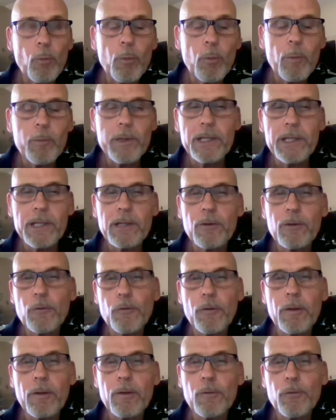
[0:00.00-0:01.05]
When we
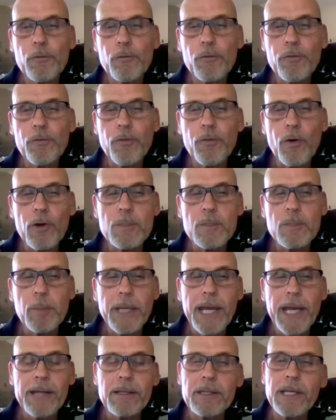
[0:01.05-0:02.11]
first
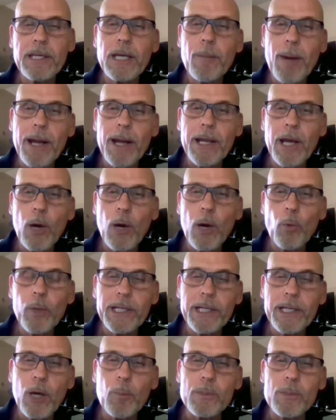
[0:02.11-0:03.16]
began to think about how
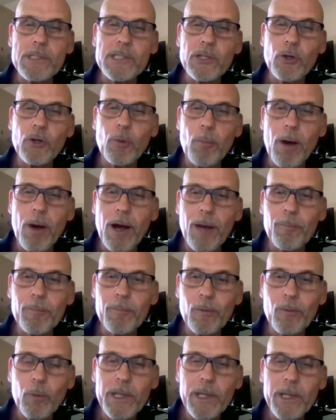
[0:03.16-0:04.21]
we could help a single
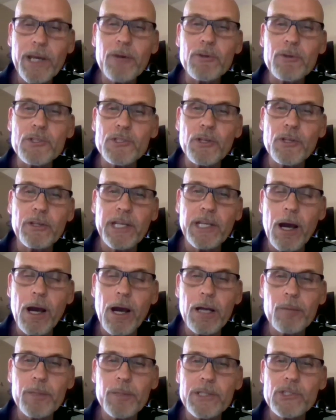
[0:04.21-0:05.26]
mom, we understood the
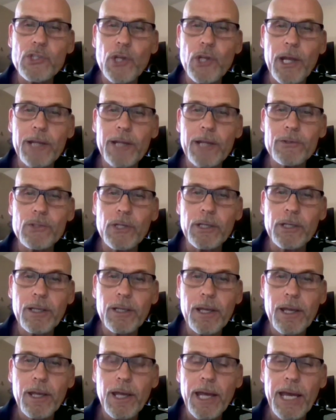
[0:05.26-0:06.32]
economy's
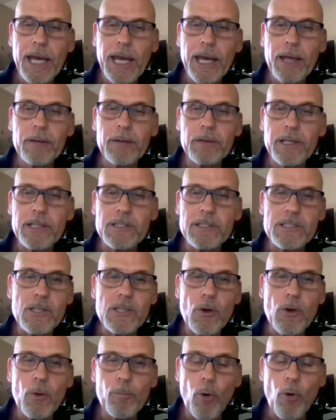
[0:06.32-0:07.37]
changing, and it's
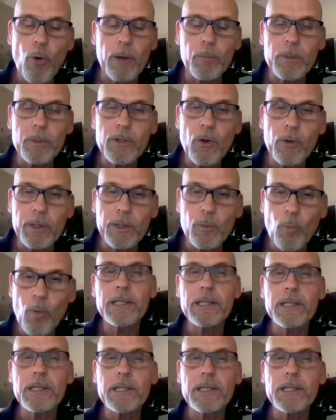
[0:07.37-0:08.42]
so important with only
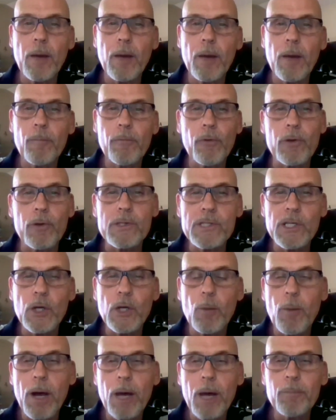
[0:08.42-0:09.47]
one income for a
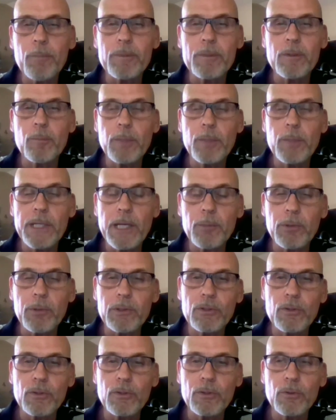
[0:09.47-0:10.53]
single mom to be able
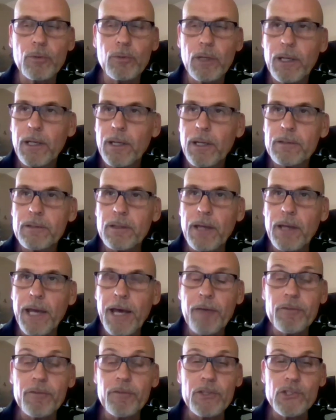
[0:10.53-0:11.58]
to
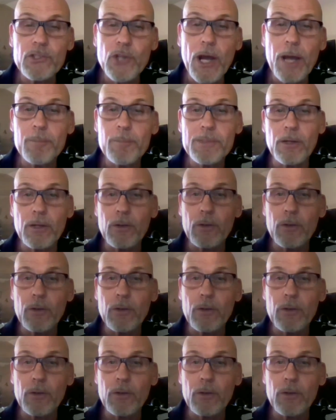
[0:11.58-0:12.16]
have the job